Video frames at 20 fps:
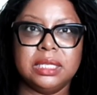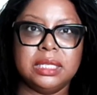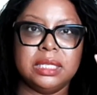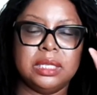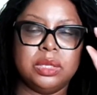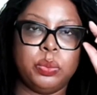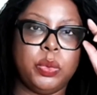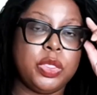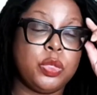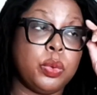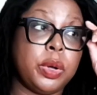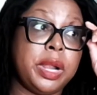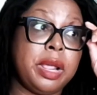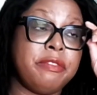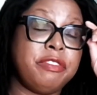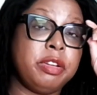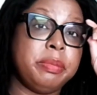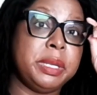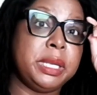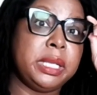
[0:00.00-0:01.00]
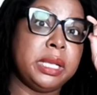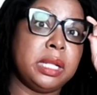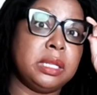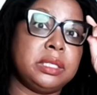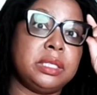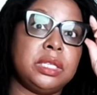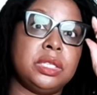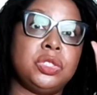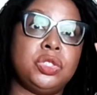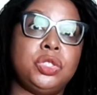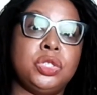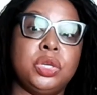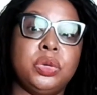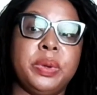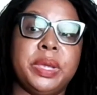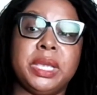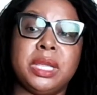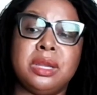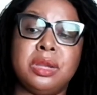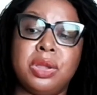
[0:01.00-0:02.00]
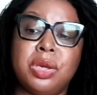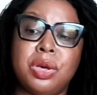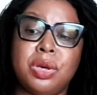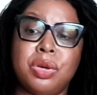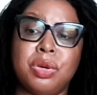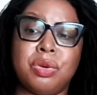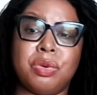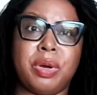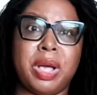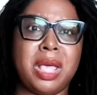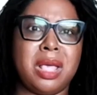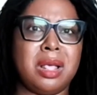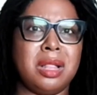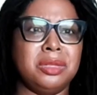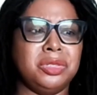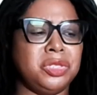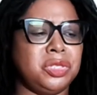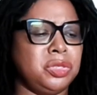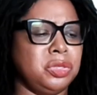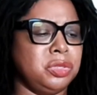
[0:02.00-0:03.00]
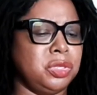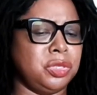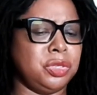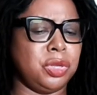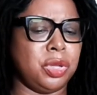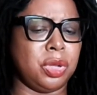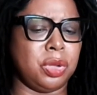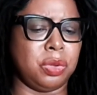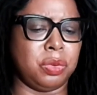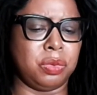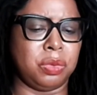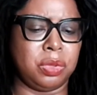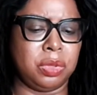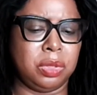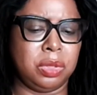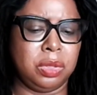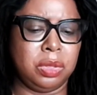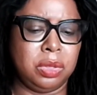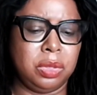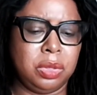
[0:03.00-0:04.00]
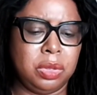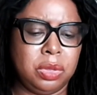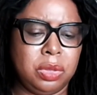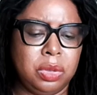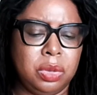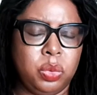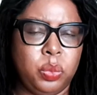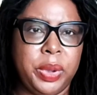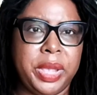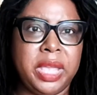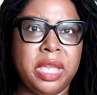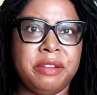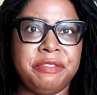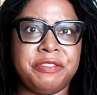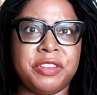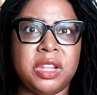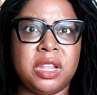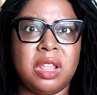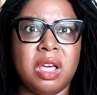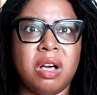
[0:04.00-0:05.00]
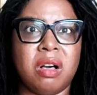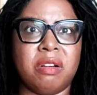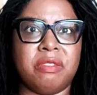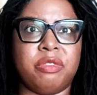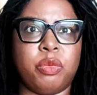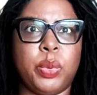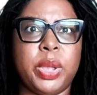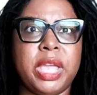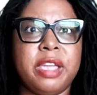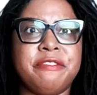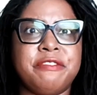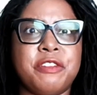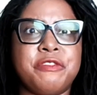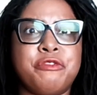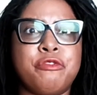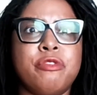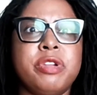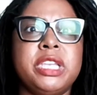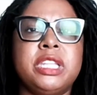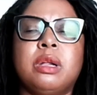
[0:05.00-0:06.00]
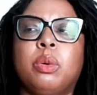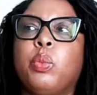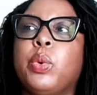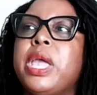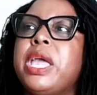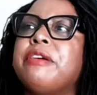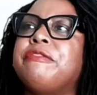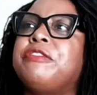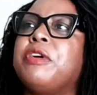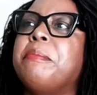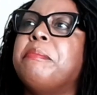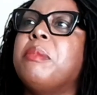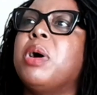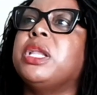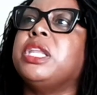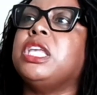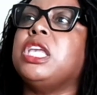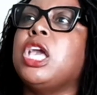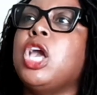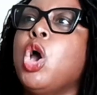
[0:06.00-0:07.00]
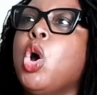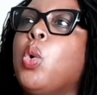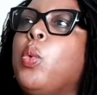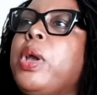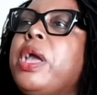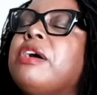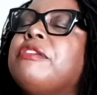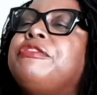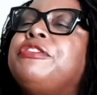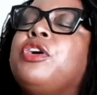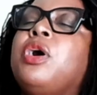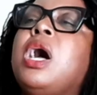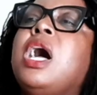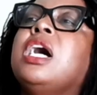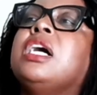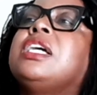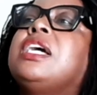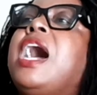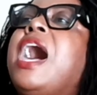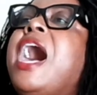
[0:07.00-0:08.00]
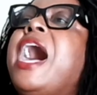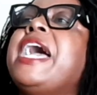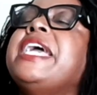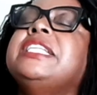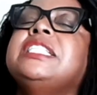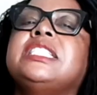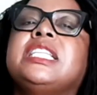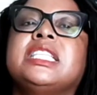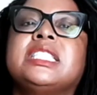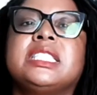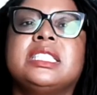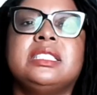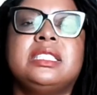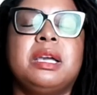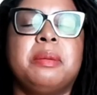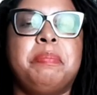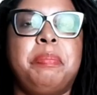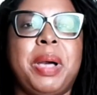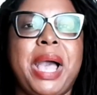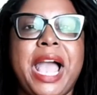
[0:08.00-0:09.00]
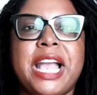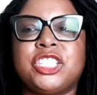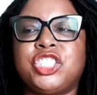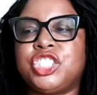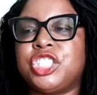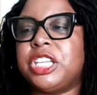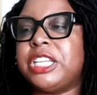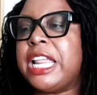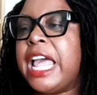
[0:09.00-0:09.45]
with what everybody else is doing. No, hells to the no. We're here for love. We're here for freedom. We're here for money. We're here for kindness and compassion